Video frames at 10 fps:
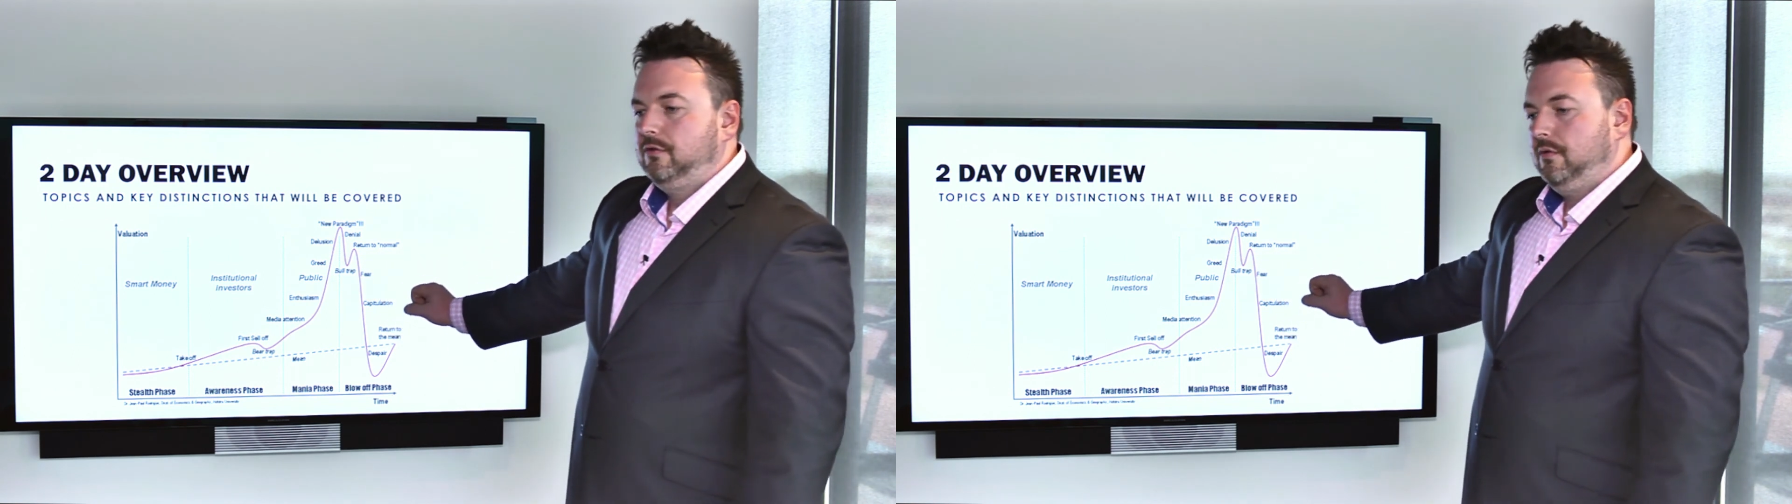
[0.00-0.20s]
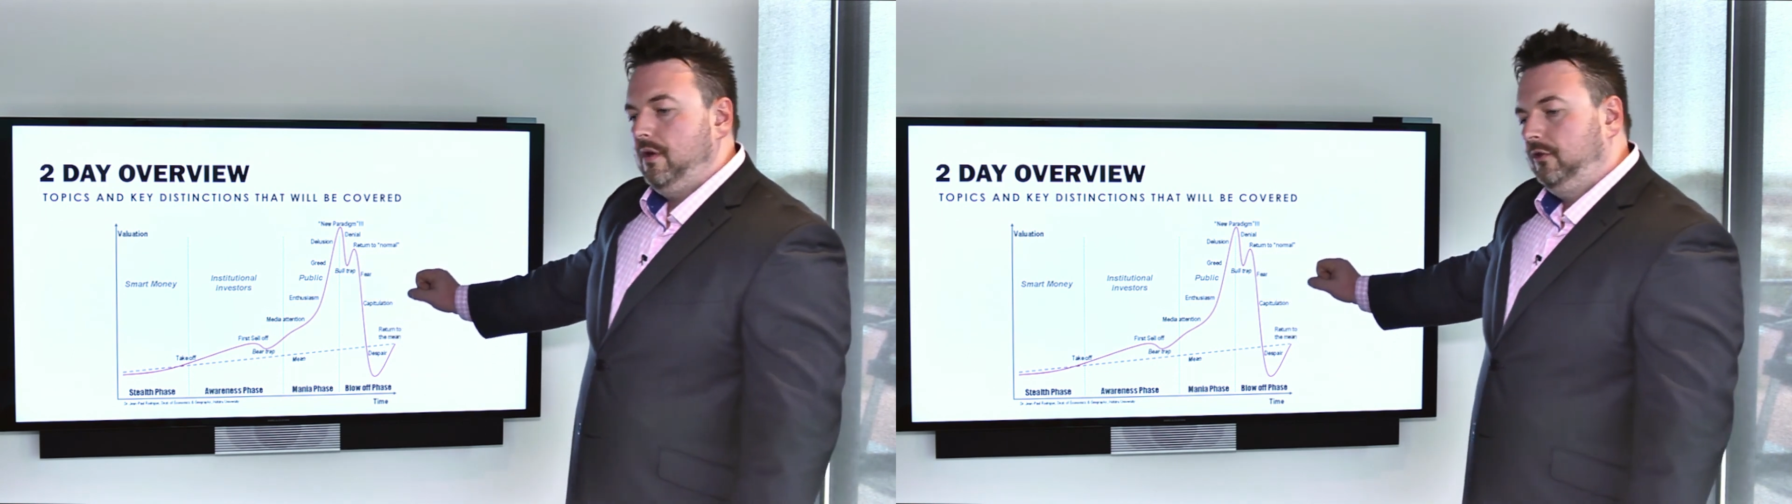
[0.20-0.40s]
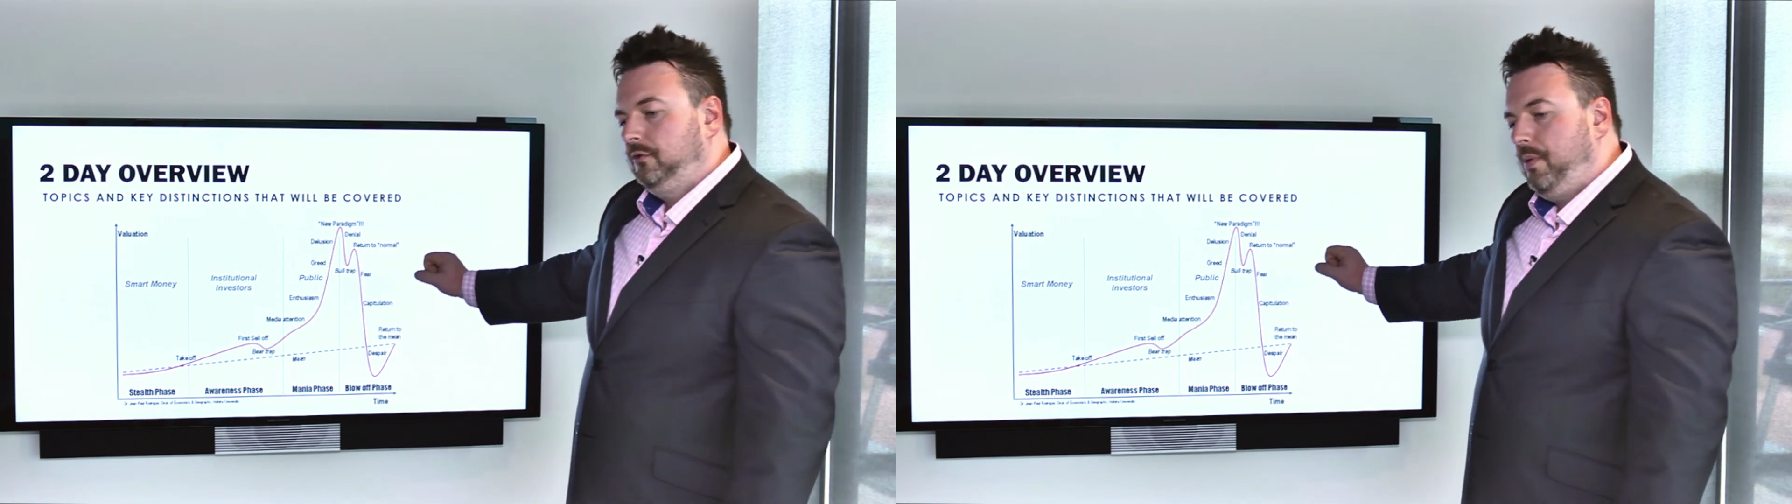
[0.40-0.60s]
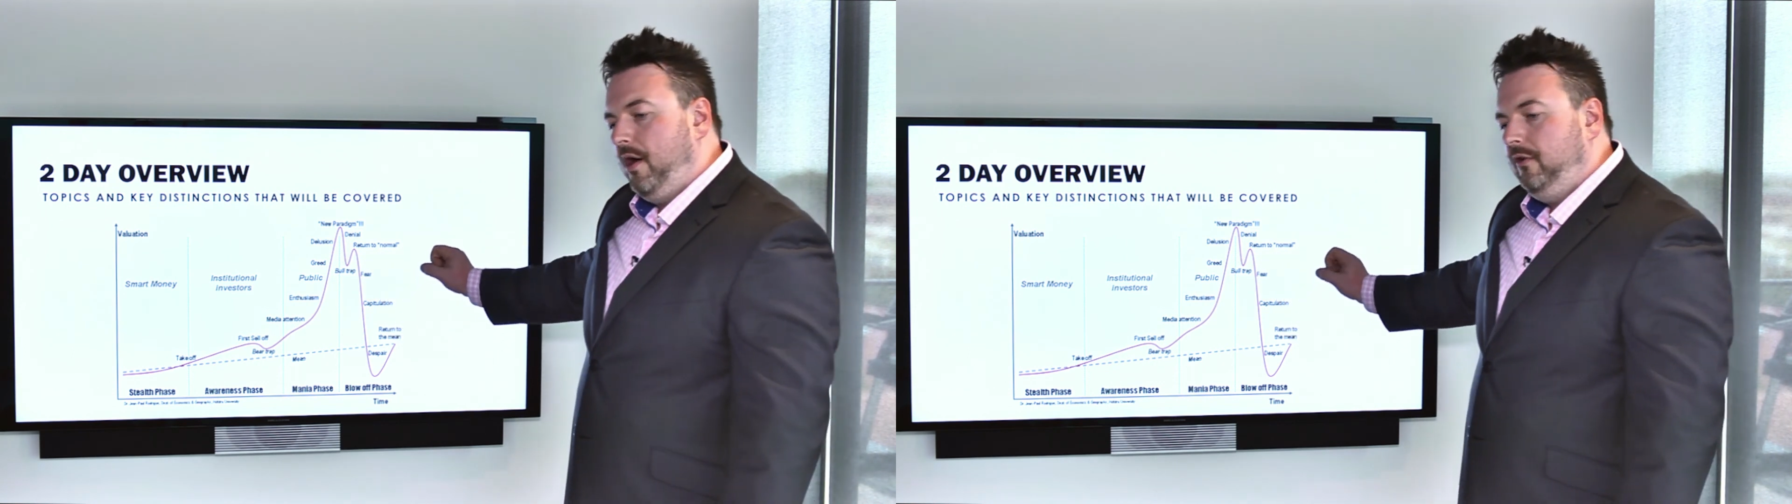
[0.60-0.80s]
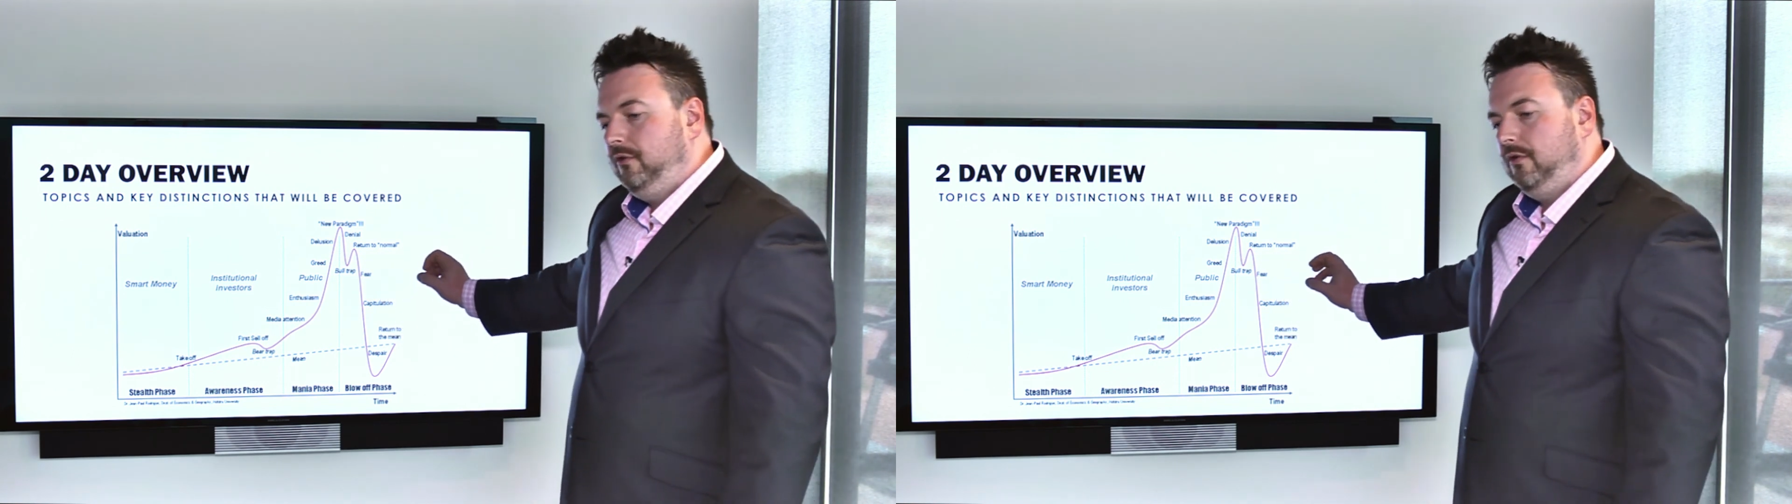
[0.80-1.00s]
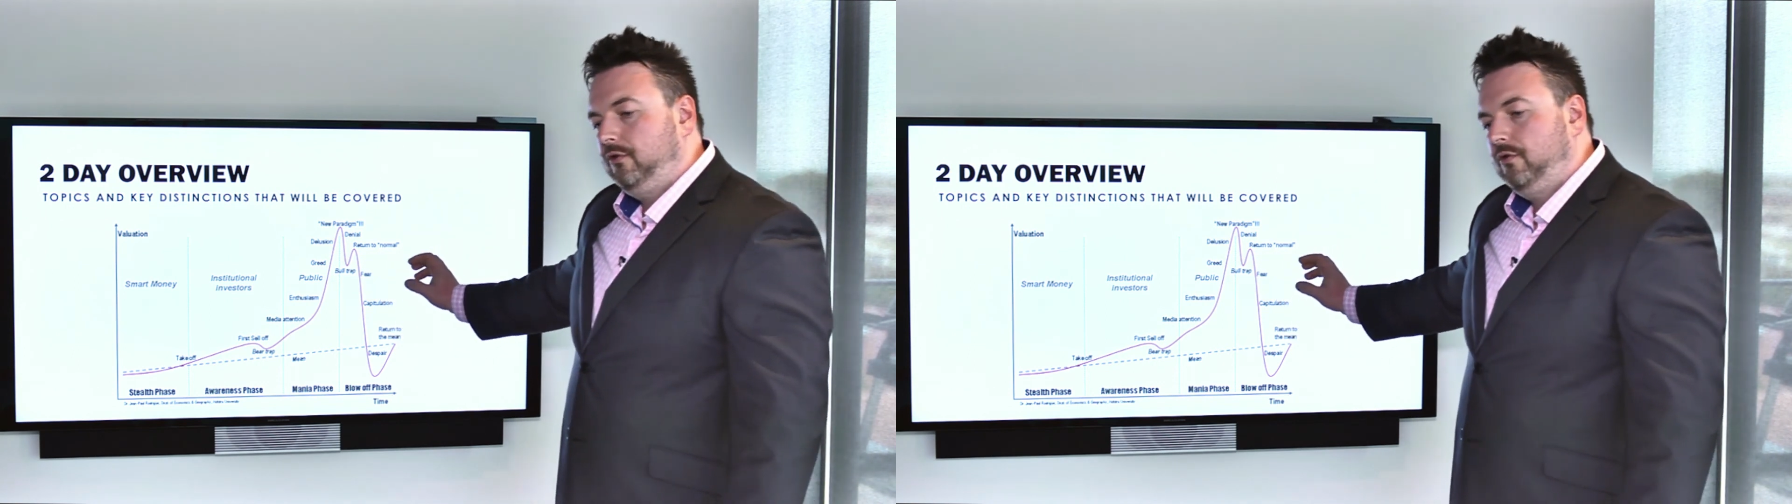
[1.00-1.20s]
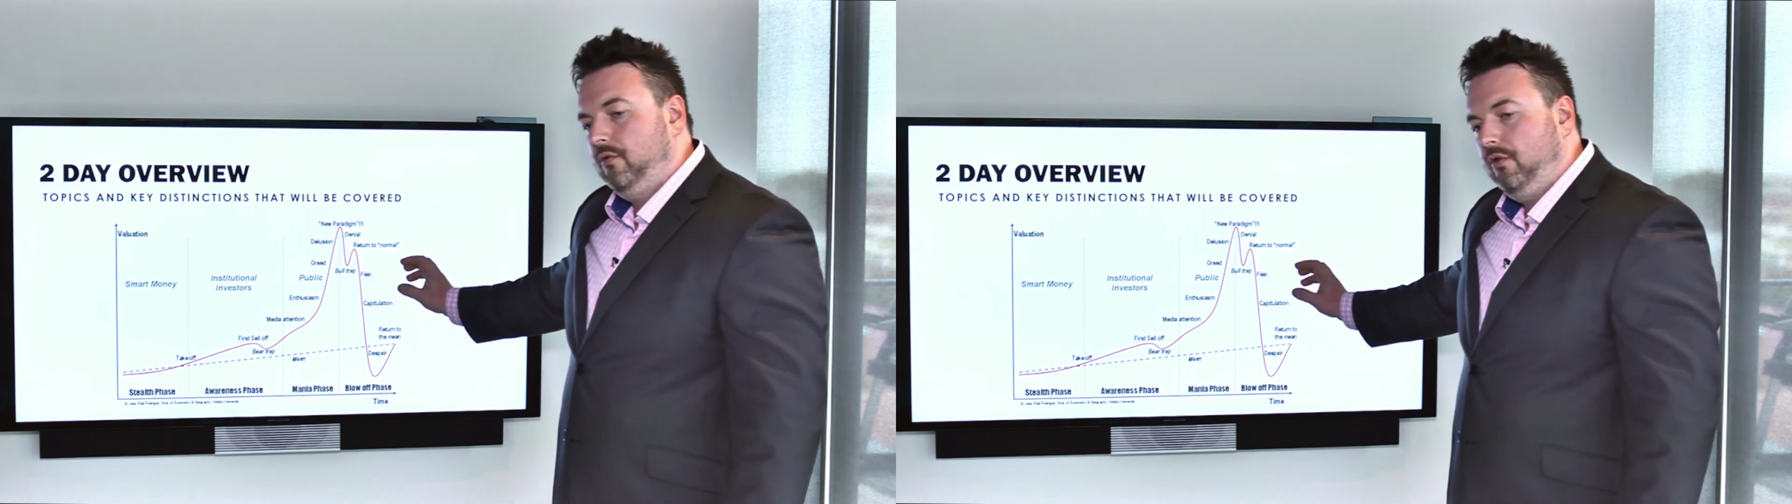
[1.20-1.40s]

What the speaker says: to expose you to